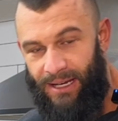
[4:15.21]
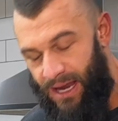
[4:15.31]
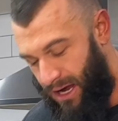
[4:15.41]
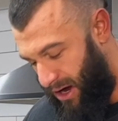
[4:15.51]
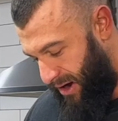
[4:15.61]

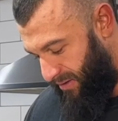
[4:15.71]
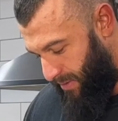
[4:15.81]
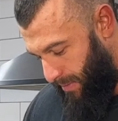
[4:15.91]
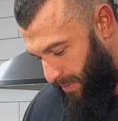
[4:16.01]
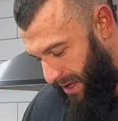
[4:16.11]
now I
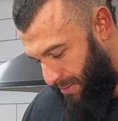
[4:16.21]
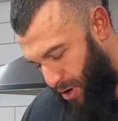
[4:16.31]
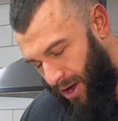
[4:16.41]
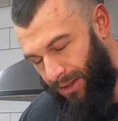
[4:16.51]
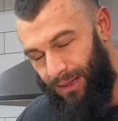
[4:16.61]
remember in
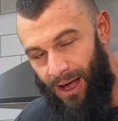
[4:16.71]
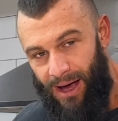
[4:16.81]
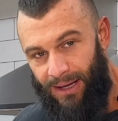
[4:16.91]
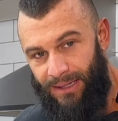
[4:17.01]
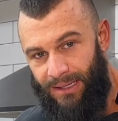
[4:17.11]
my
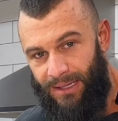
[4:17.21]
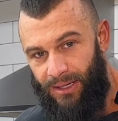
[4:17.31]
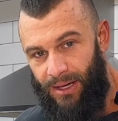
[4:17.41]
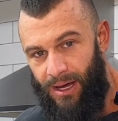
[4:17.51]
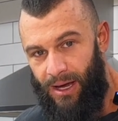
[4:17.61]
last
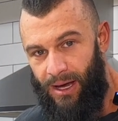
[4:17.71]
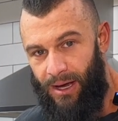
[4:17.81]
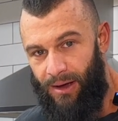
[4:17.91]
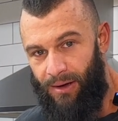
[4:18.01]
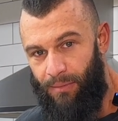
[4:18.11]

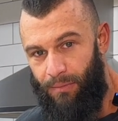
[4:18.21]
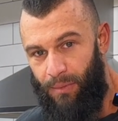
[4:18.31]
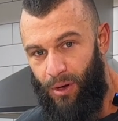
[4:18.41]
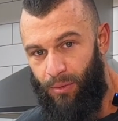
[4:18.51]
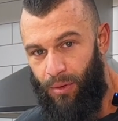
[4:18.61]

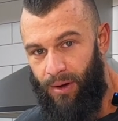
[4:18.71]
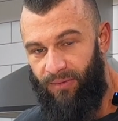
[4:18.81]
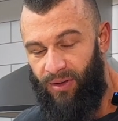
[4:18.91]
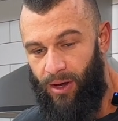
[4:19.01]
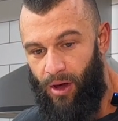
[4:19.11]
meal prep
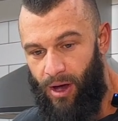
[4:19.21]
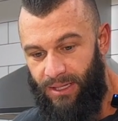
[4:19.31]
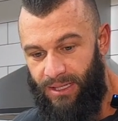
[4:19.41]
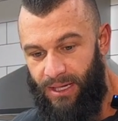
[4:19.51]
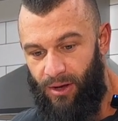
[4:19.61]
video I
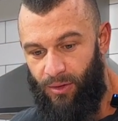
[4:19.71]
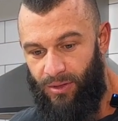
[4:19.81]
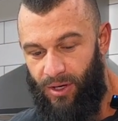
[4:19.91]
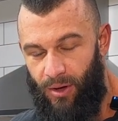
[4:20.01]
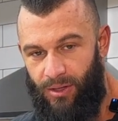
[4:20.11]
said I was
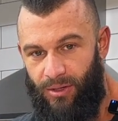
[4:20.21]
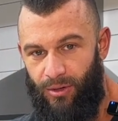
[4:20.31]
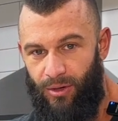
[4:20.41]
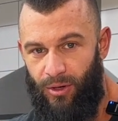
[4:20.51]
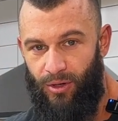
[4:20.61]
going
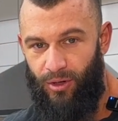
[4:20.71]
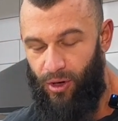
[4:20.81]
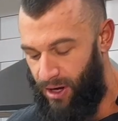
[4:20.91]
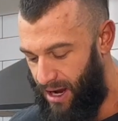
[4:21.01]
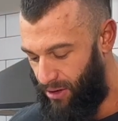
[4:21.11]
to show
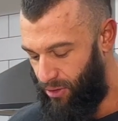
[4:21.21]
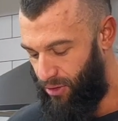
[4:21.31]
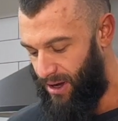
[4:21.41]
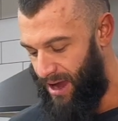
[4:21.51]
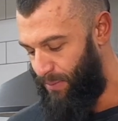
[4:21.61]
you how to
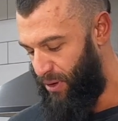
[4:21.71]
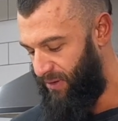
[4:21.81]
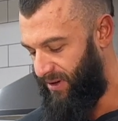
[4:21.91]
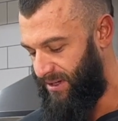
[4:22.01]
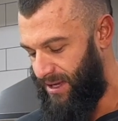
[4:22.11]
cook a
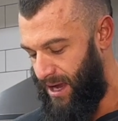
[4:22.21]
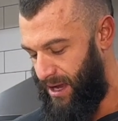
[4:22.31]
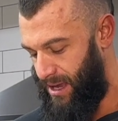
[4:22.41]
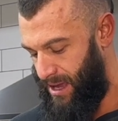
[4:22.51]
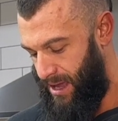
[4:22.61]
perfect steak.
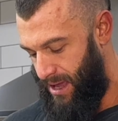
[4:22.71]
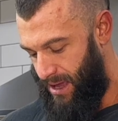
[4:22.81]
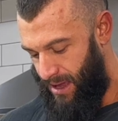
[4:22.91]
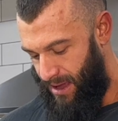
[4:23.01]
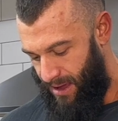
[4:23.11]

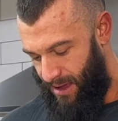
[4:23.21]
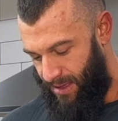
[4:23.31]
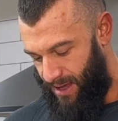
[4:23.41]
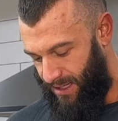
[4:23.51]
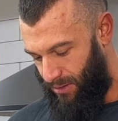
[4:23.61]

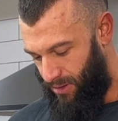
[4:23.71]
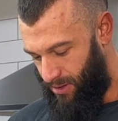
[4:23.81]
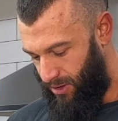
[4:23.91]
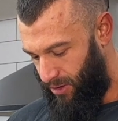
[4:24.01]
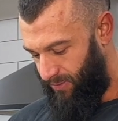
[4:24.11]
That's what I'm
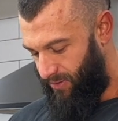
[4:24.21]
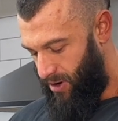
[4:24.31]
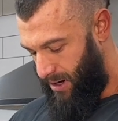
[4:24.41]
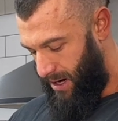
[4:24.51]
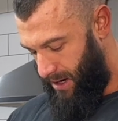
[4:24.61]
going to do
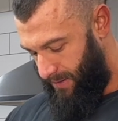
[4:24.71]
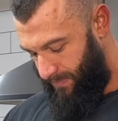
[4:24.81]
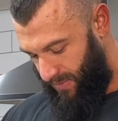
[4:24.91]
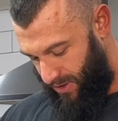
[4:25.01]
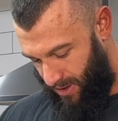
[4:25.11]
right now.
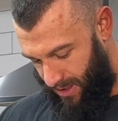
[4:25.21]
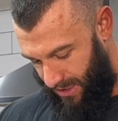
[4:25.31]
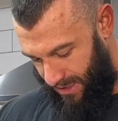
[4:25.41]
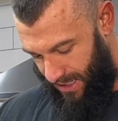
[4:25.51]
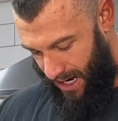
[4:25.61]
So this
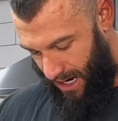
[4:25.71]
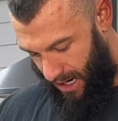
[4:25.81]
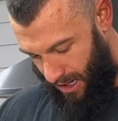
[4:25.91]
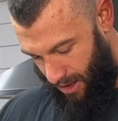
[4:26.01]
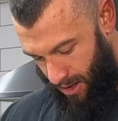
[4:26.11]
is
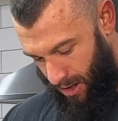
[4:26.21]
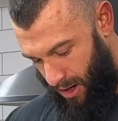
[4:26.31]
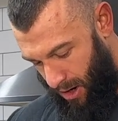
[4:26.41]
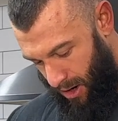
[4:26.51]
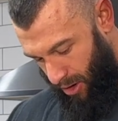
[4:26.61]
how
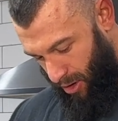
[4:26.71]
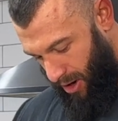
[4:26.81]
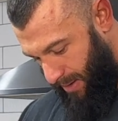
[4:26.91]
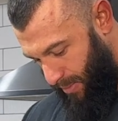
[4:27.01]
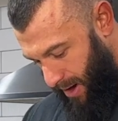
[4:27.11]

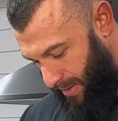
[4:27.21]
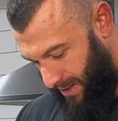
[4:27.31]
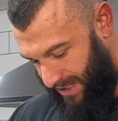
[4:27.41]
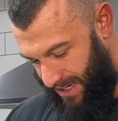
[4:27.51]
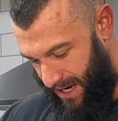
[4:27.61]
I buy my
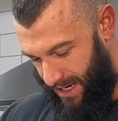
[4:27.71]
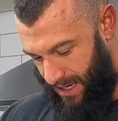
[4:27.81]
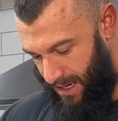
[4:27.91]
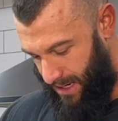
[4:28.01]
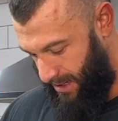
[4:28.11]
steak.
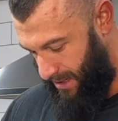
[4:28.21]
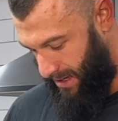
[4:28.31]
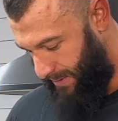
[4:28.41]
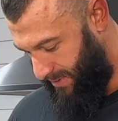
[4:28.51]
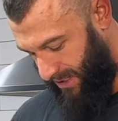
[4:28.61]
It
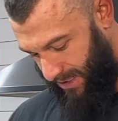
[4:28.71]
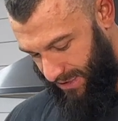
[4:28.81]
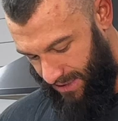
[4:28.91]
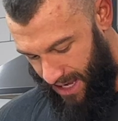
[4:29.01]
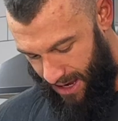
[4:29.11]
comes in
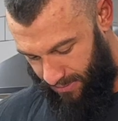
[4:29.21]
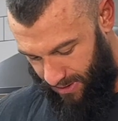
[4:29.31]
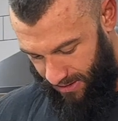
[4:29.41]
slabs